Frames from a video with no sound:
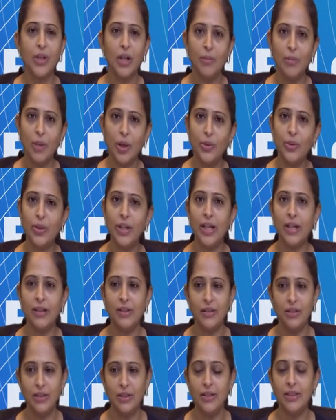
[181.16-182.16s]

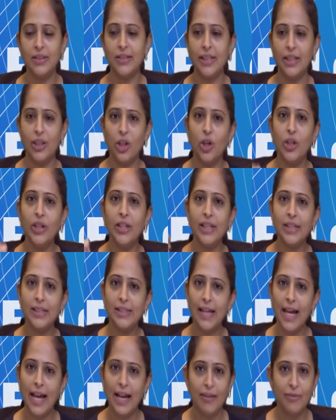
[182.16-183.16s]
the
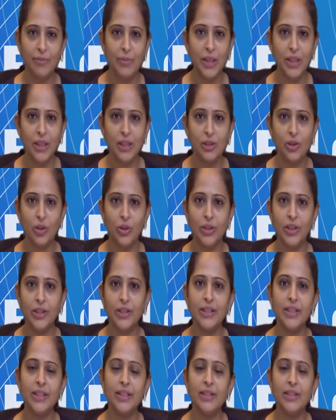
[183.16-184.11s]
securities have been allotted,